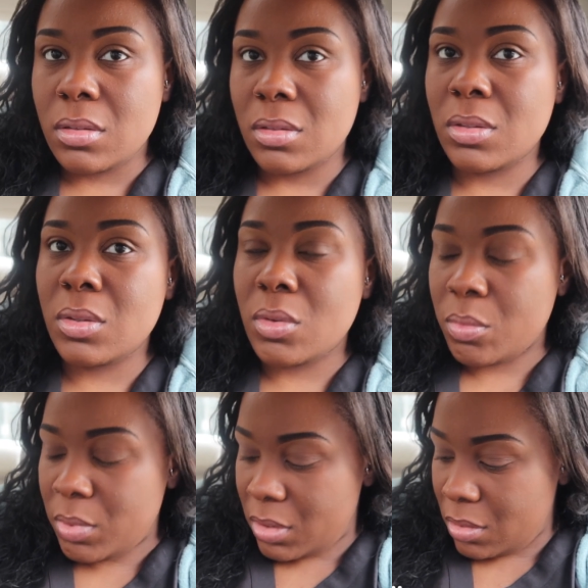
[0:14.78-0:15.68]
is a little
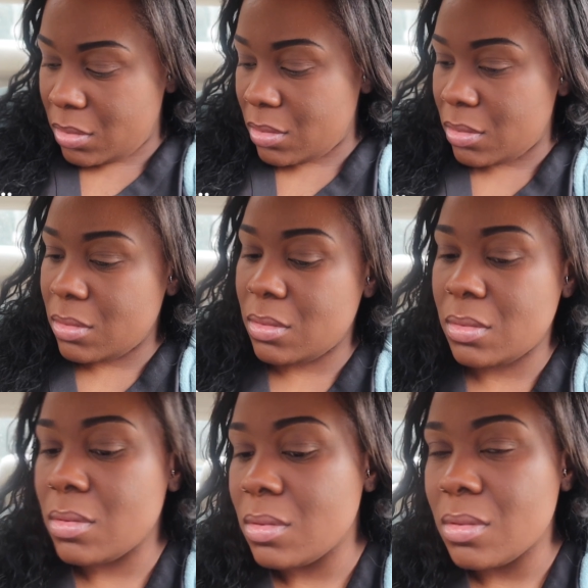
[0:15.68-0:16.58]
bit uh,
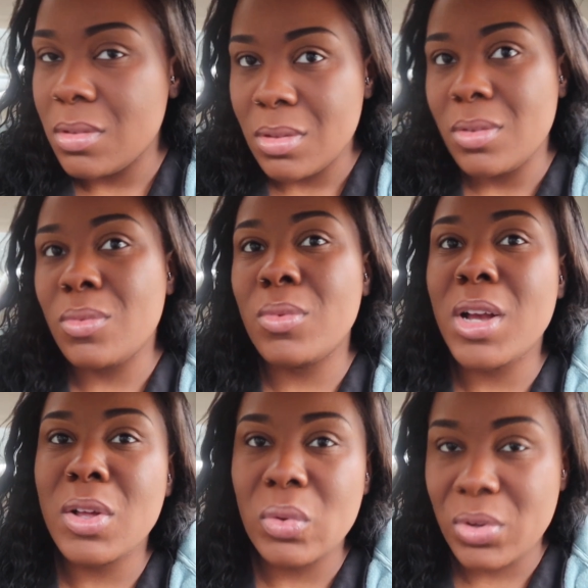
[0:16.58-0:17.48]

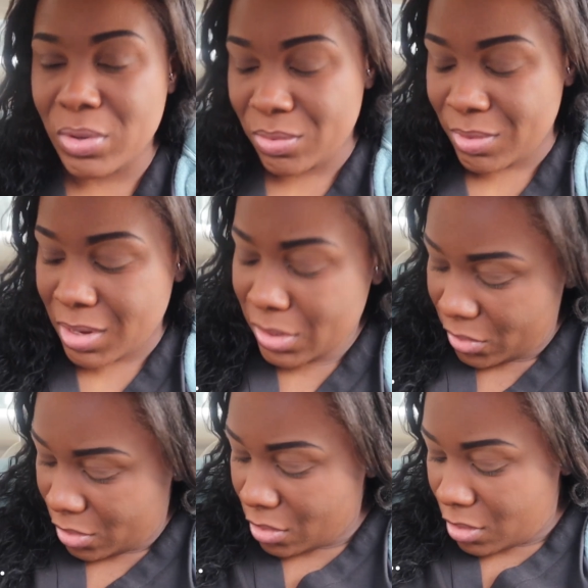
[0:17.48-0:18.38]
rounder. When I
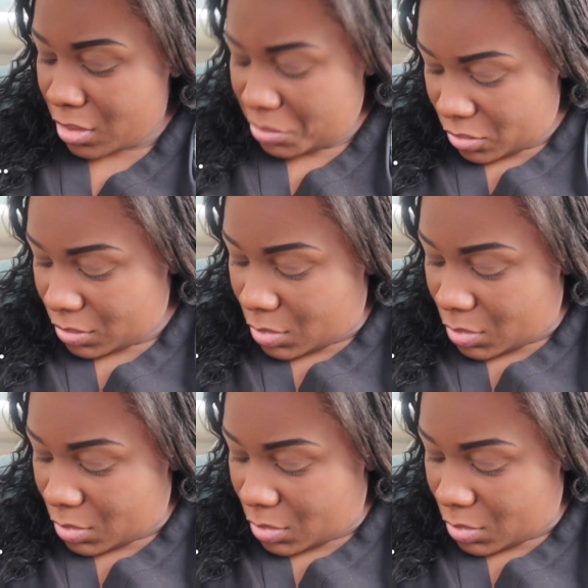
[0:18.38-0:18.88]
eat carbs, you